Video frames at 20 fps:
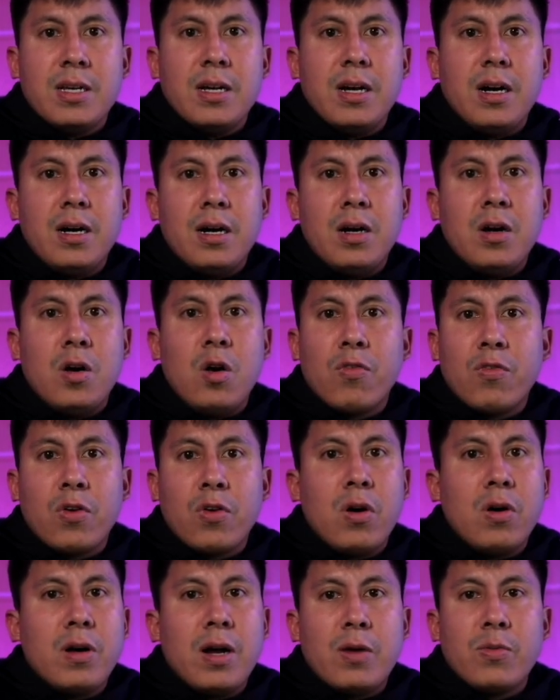Uh,
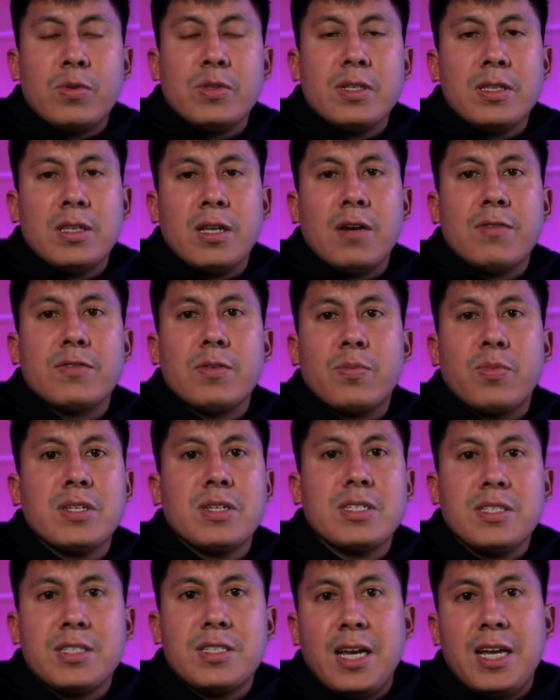overall, I really love the
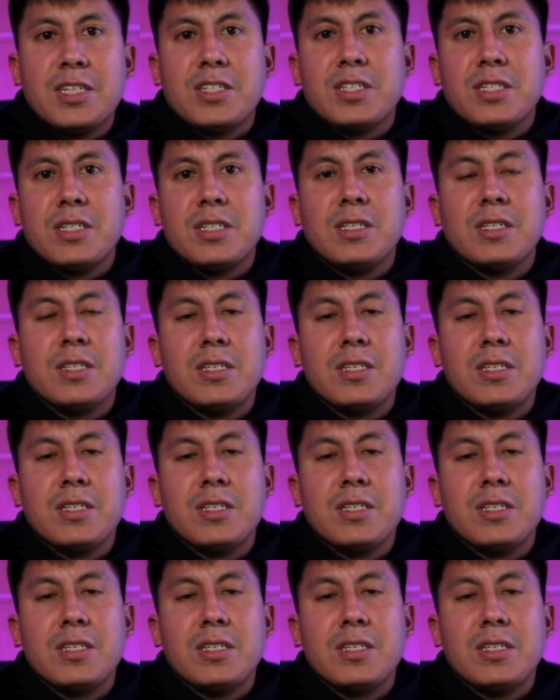presentation.